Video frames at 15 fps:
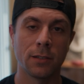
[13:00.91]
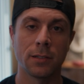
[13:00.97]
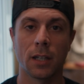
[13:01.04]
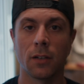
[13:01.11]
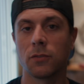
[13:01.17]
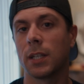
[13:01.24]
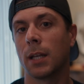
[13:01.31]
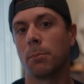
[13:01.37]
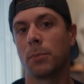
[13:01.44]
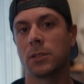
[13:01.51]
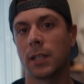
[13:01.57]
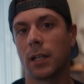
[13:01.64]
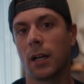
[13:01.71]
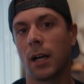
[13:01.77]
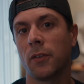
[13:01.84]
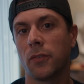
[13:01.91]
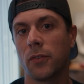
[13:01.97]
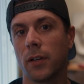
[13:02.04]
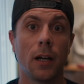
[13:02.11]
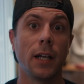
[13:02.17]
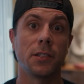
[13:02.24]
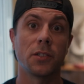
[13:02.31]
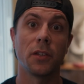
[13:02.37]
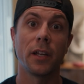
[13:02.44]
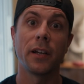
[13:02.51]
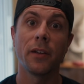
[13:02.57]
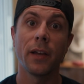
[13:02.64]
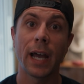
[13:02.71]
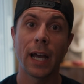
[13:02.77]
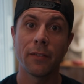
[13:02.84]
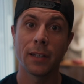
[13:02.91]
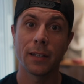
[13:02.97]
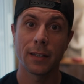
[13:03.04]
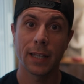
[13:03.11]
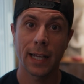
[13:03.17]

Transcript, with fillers: yourself 10% off. All right, so there you have it.